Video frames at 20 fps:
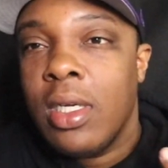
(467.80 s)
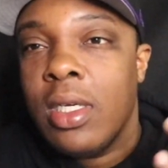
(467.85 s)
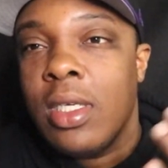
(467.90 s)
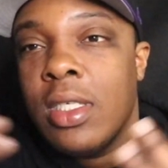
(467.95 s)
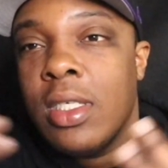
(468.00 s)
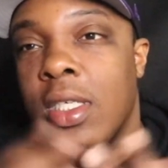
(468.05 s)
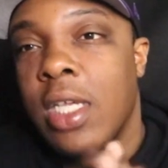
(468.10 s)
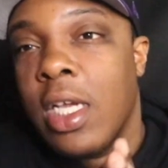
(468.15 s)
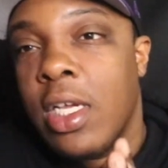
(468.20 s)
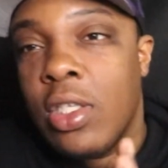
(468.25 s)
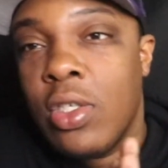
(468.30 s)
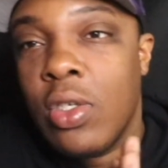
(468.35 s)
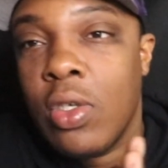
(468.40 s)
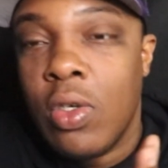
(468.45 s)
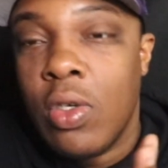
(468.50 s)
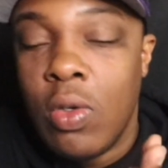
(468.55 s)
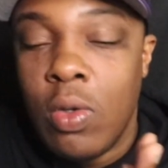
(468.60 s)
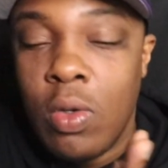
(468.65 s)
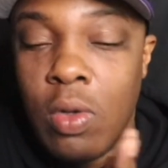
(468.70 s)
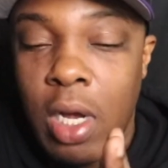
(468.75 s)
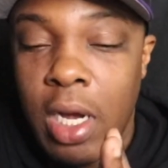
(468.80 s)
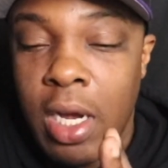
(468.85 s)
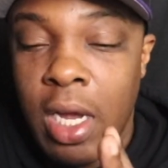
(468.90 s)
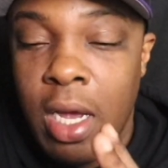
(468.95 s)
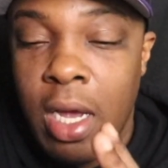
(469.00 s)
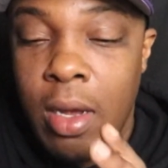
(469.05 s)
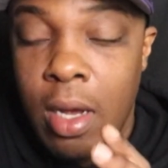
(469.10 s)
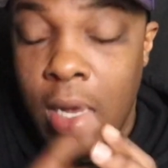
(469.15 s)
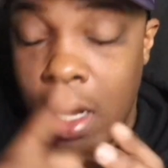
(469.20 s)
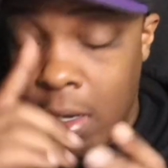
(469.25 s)
Stay tuned. I
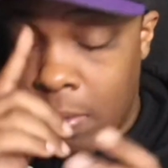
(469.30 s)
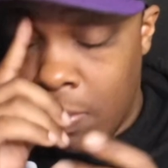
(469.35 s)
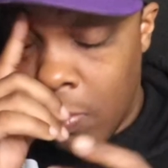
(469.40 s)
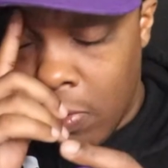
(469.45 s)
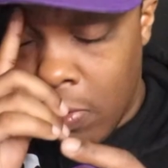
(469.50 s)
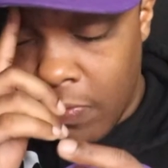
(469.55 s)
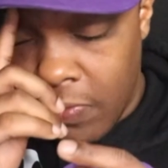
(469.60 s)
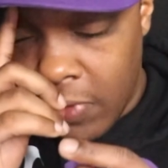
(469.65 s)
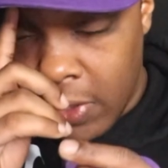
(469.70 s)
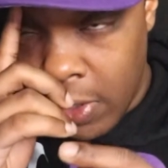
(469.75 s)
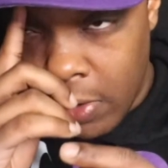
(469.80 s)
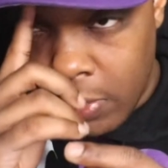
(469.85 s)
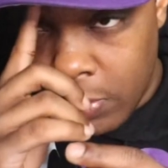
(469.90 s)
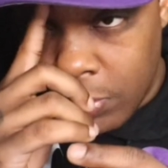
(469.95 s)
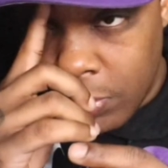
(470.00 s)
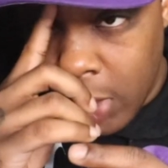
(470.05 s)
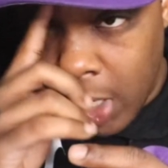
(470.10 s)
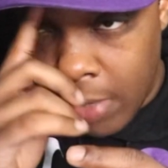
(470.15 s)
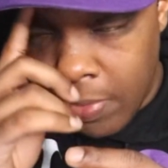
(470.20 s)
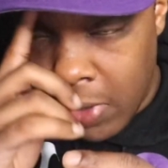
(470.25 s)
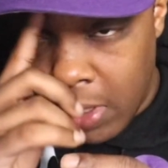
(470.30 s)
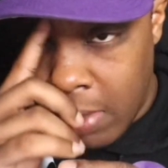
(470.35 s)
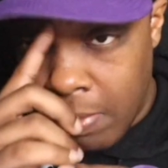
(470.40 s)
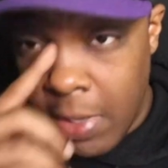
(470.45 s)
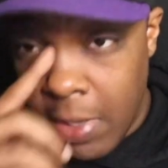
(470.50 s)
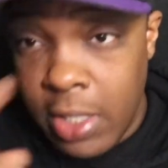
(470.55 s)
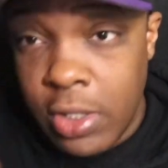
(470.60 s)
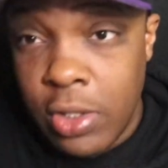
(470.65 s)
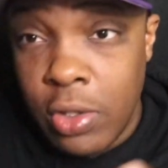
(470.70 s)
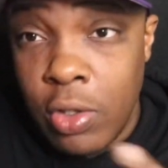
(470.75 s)
got more videos dropping, and
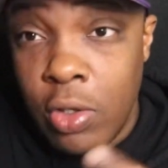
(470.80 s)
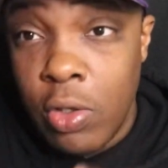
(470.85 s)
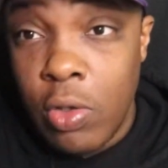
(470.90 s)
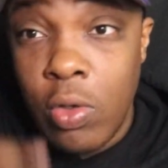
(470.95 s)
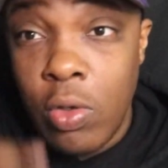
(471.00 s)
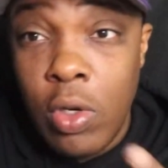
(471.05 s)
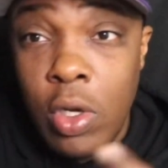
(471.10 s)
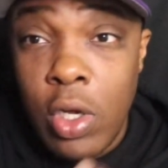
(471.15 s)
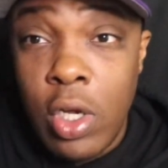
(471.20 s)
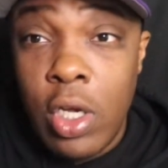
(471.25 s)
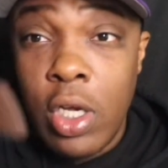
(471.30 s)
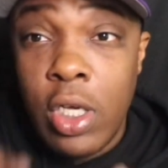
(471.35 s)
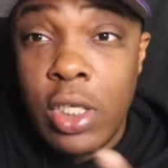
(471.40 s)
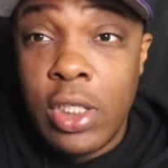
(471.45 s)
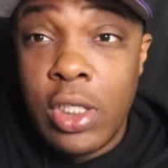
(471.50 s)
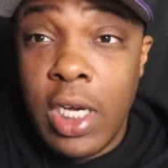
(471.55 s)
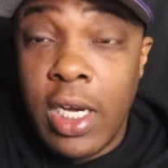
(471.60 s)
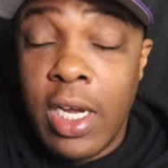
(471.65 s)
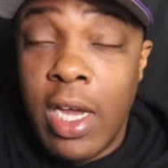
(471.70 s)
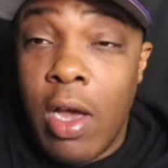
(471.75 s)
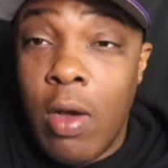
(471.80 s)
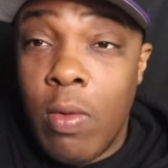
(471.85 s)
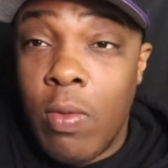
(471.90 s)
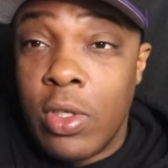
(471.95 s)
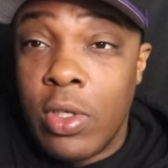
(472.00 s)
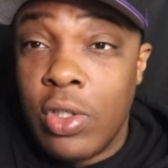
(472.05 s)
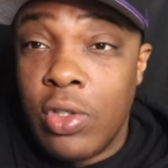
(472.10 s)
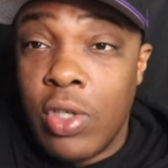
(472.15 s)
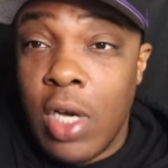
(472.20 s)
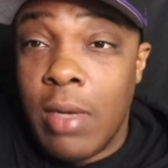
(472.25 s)
make sure you check out
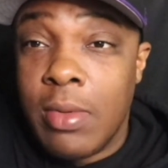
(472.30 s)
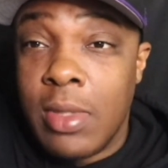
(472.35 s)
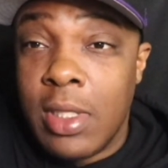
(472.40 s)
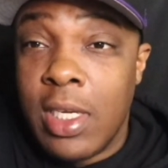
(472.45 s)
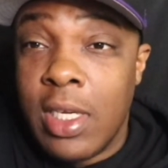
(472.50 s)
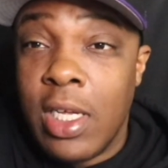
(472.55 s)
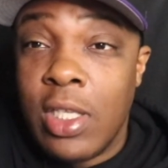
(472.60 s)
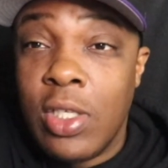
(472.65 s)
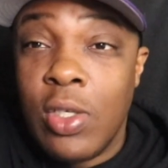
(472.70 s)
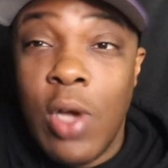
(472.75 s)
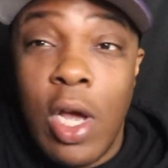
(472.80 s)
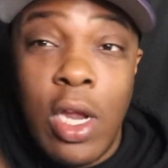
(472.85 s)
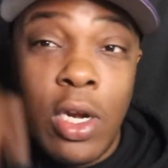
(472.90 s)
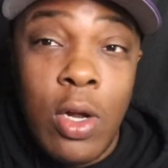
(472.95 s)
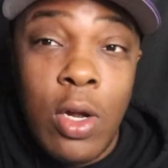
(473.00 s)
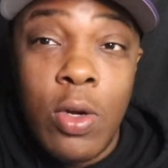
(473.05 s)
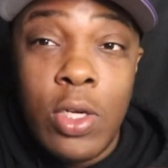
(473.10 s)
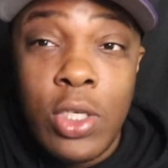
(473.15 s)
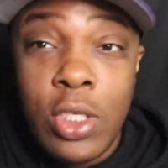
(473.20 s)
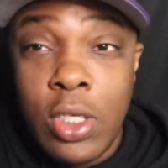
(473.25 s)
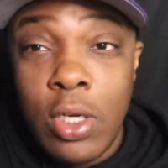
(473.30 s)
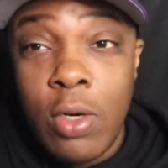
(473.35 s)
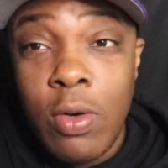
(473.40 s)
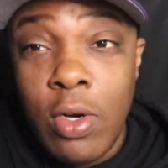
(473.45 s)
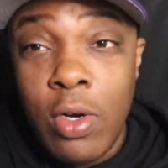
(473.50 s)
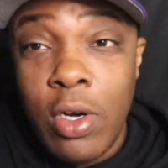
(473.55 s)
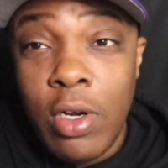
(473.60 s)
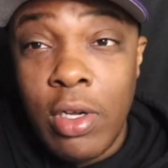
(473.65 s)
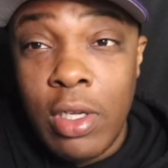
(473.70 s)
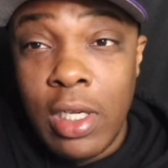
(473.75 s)
what's dropped today too. I know it's still
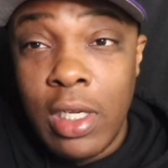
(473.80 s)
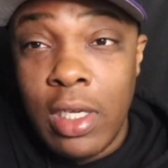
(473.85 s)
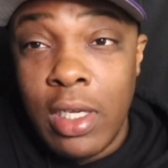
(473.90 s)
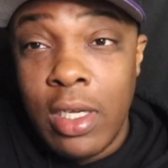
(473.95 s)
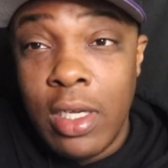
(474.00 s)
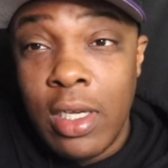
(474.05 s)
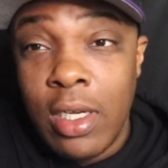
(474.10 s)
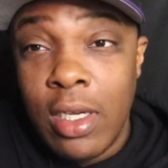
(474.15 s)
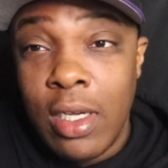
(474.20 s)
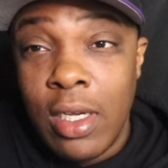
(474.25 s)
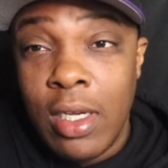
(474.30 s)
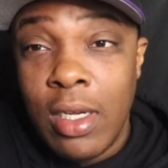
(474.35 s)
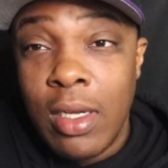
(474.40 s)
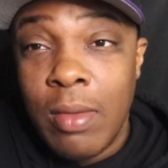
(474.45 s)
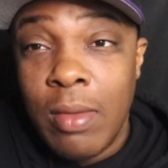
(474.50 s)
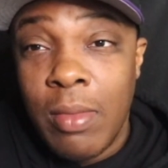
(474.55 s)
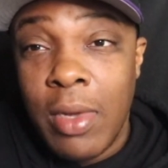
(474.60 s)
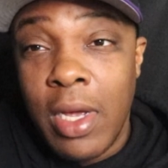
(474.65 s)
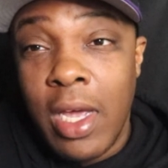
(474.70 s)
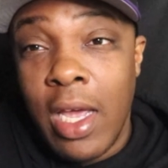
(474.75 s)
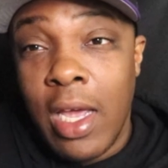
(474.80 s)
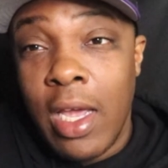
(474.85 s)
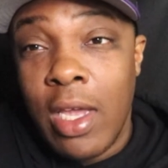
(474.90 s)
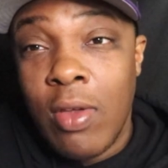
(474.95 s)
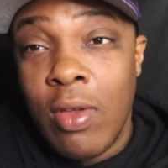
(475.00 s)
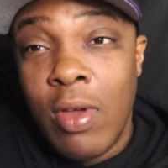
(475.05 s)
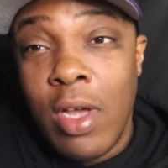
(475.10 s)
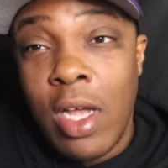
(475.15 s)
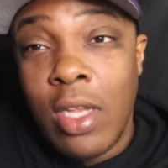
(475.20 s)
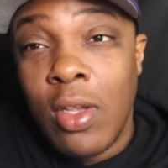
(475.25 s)
early. But, hey,
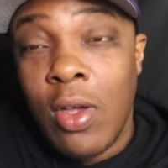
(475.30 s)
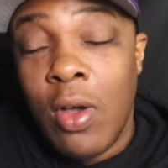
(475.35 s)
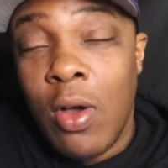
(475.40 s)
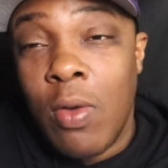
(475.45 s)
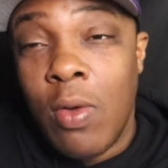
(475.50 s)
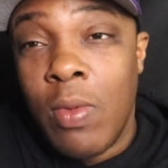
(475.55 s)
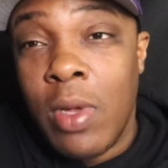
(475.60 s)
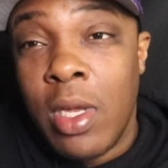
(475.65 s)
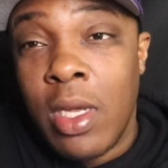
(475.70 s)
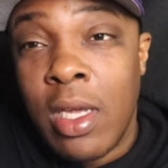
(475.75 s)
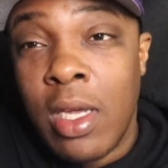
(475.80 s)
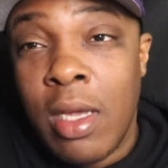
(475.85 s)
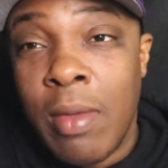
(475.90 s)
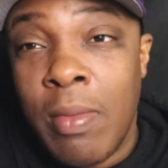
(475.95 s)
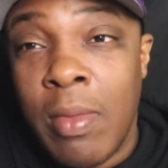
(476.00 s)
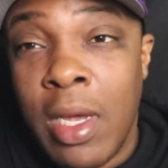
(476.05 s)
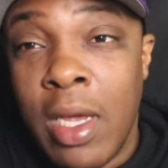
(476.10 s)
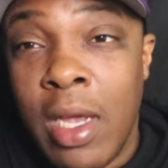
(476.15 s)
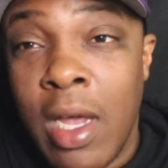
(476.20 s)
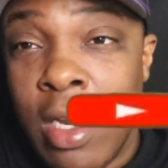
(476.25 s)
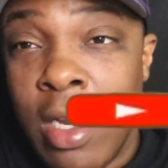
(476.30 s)
you got the whole weekend, man.